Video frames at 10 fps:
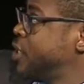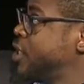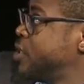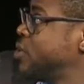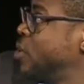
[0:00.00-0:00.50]

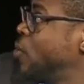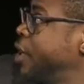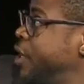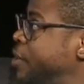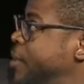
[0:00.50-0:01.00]
which is
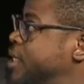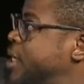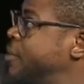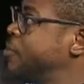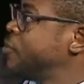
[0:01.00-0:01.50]
what
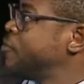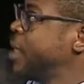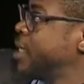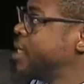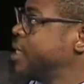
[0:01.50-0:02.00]
incremental
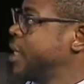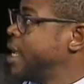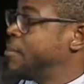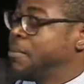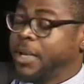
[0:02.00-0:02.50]
improvement
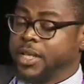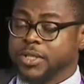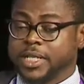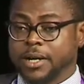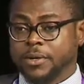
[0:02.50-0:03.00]
can be made
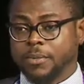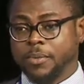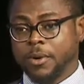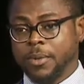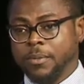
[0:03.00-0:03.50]
to tackle the
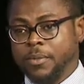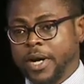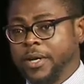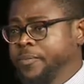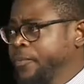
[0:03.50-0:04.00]
problem,
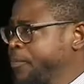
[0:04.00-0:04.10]
right?